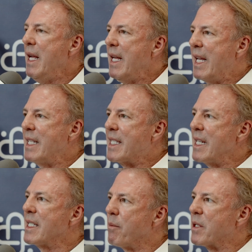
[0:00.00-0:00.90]
He
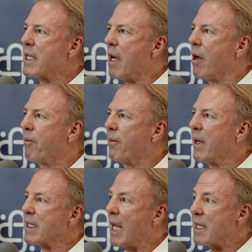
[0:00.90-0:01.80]
sees himself,
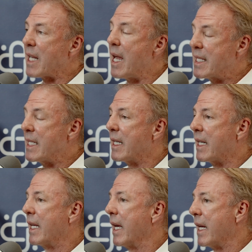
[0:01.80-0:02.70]
as I see it
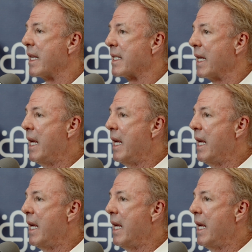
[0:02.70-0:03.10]
again, as